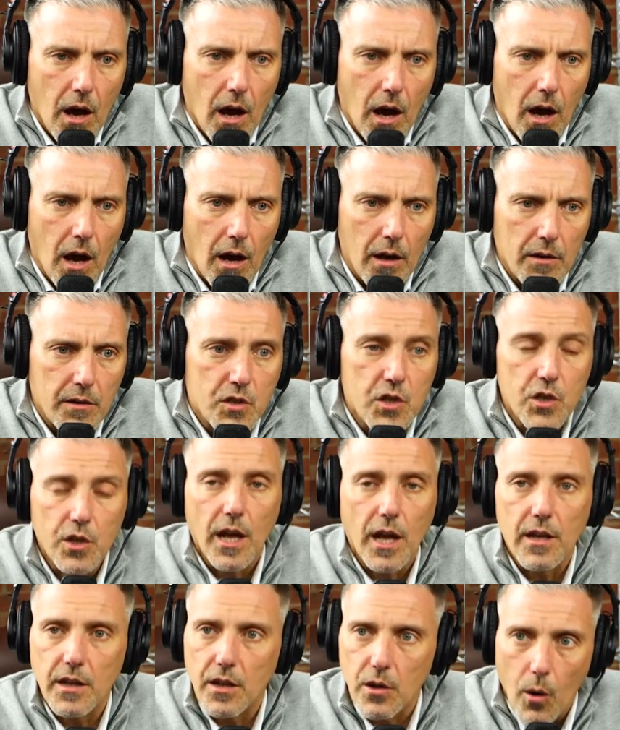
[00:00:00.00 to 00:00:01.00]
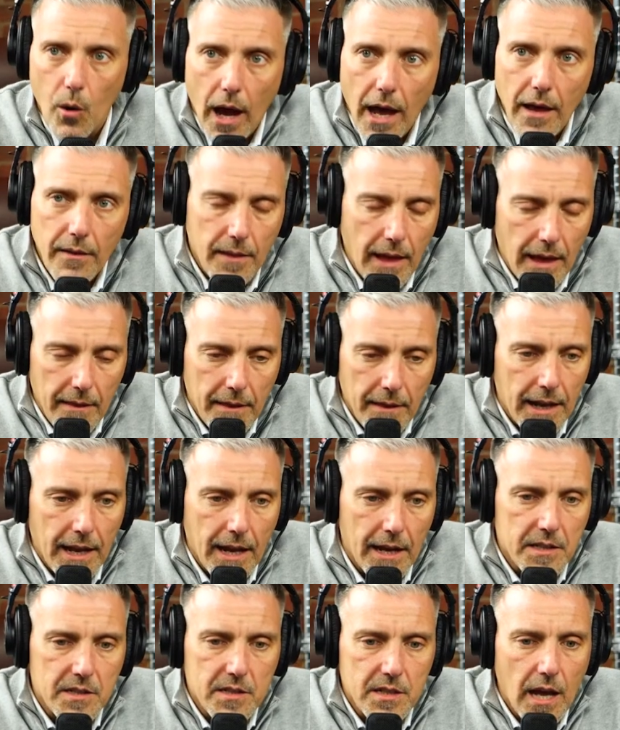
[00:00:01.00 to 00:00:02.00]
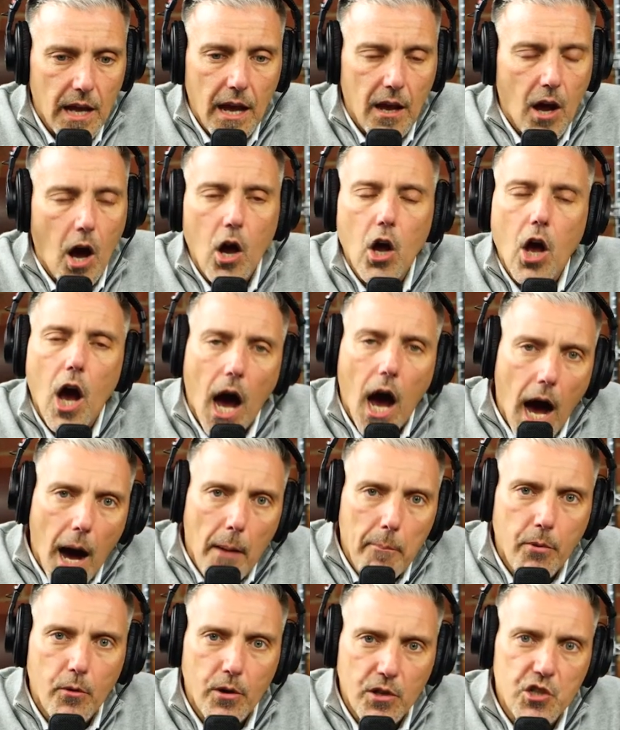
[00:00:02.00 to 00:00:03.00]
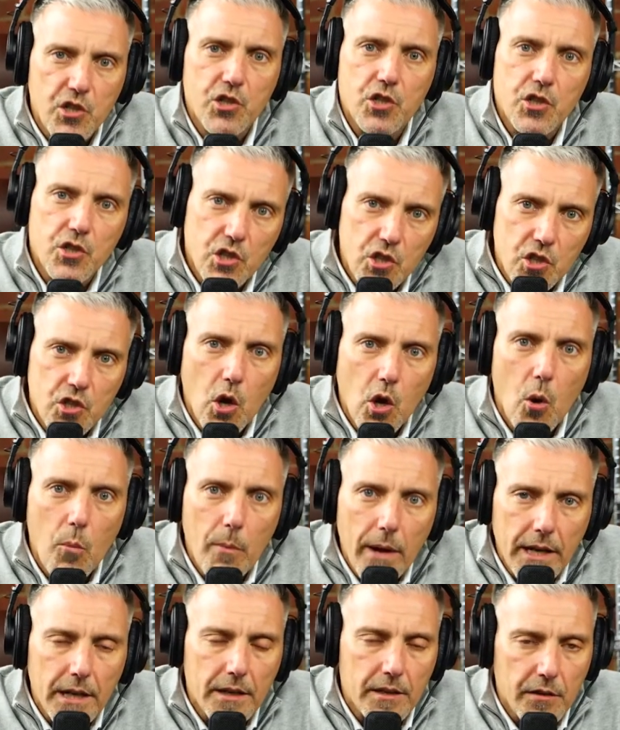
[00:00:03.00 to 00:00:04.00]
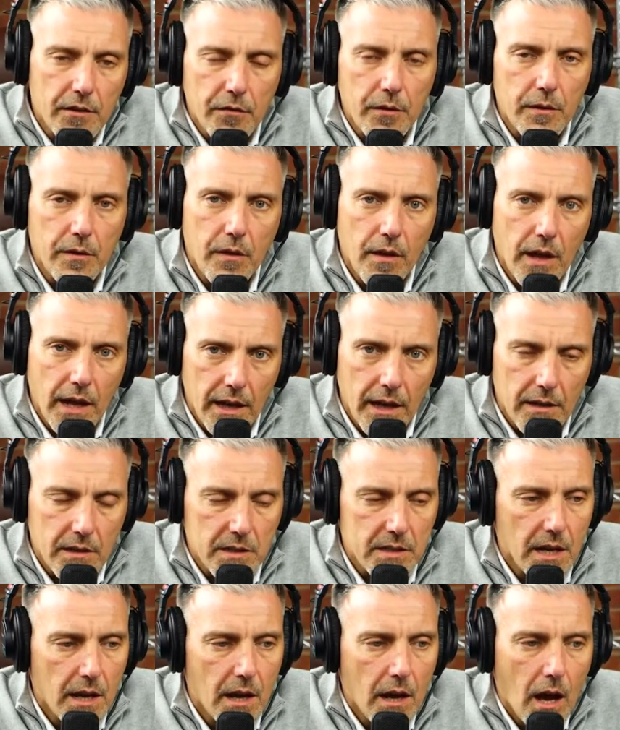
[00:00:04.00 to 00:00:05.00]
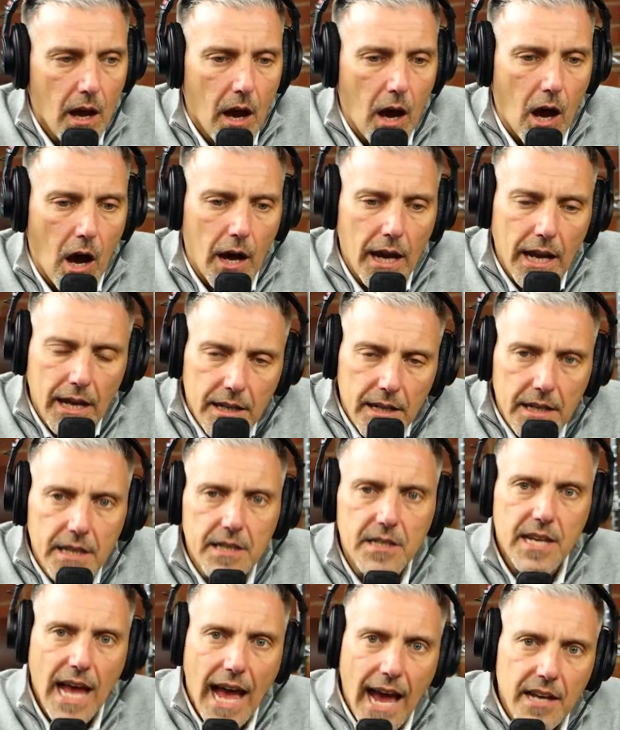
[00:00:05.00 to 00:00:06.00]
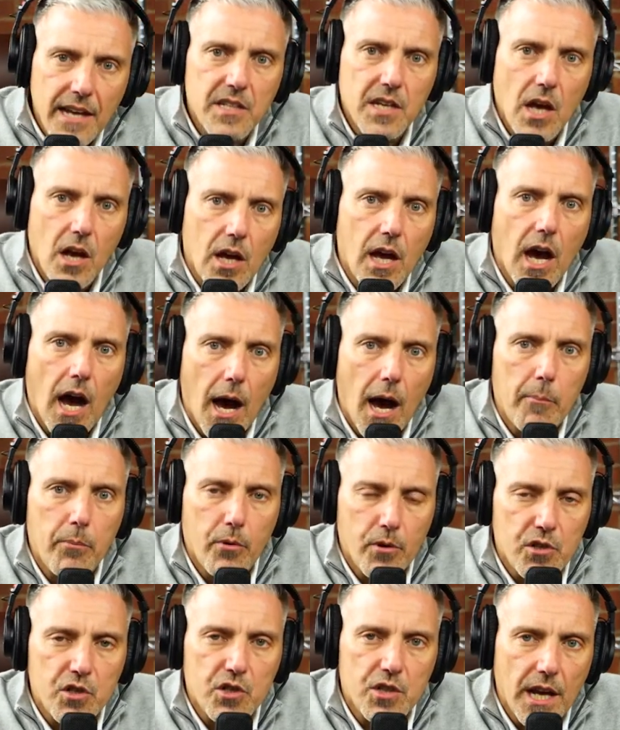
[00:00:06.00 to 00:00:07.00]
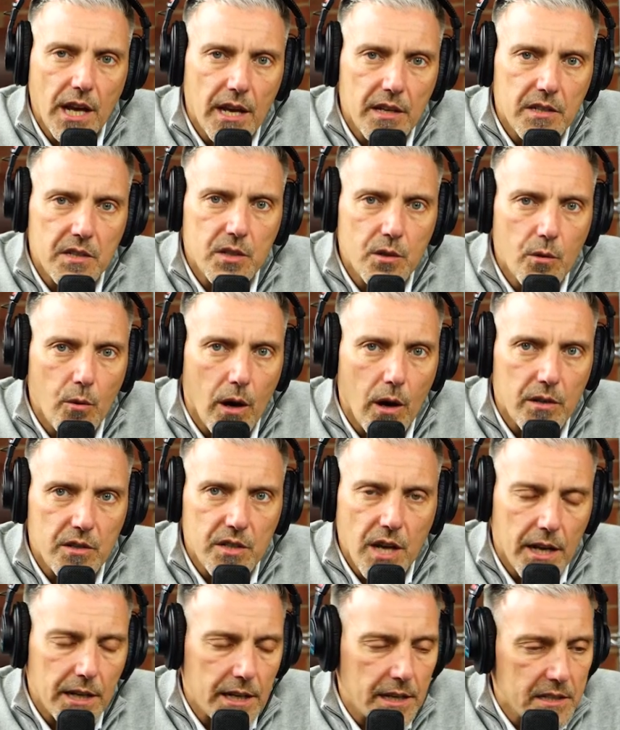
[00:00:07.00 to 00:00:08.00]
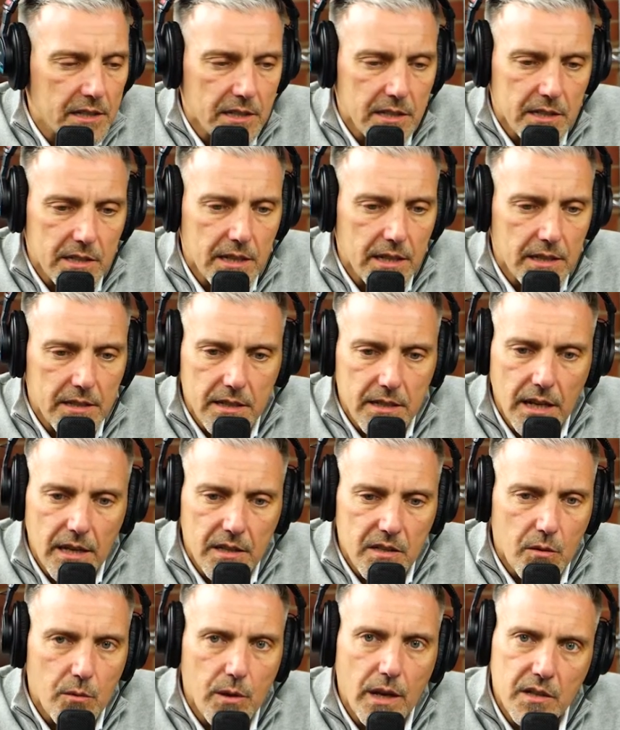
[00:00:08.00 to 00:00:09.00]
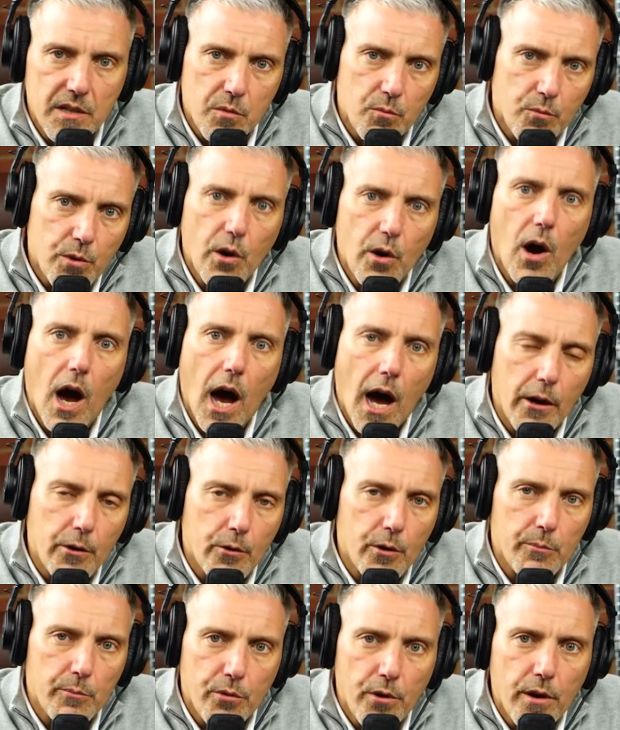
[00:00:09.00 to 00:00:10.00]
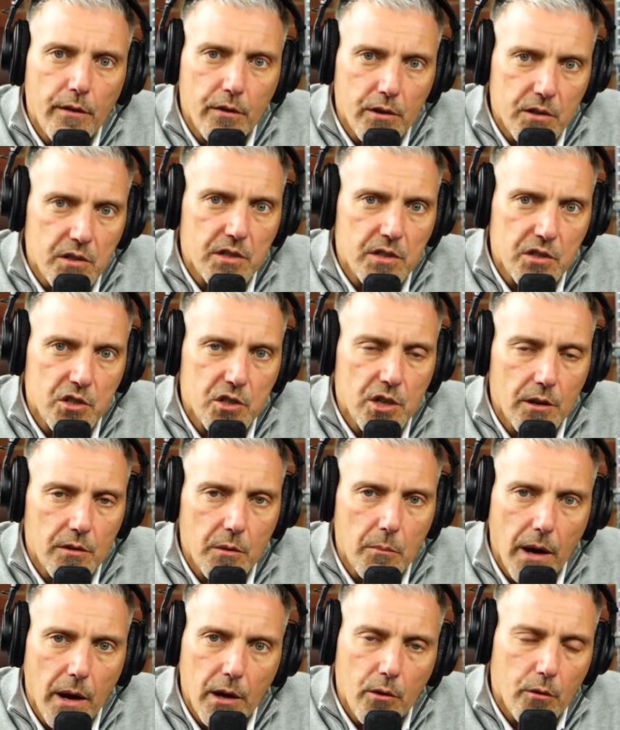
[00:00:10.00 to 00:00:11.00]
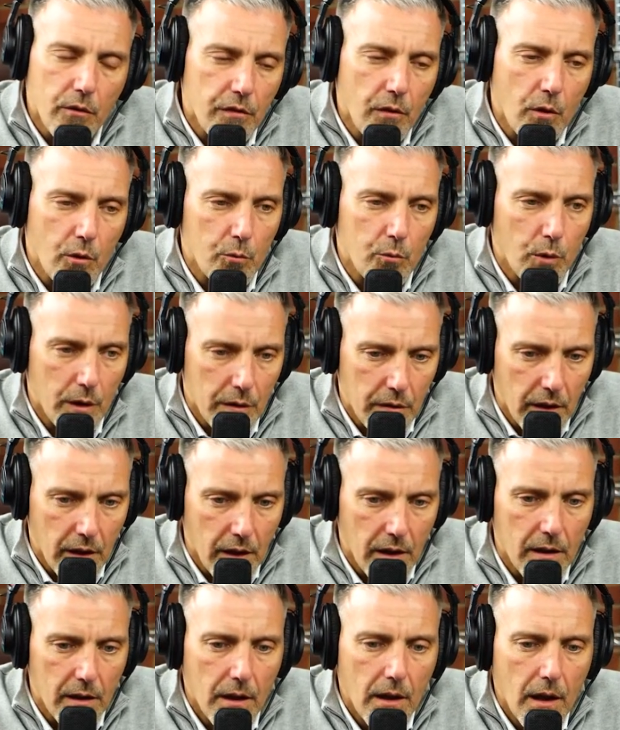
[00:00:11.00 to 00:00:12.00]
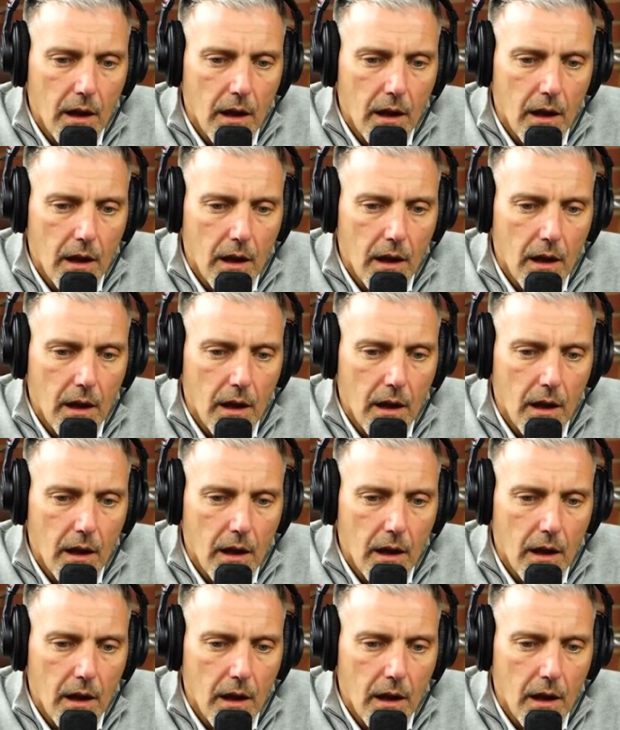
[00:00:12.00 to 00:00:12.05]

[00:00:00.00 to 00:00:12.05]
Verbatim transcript: uh, to you know at, that that has accomplished so many different things uh, and is as accomplished as you are, Johnnie. It's just it's it's a it's a real honor and privilege to share the microphone with you.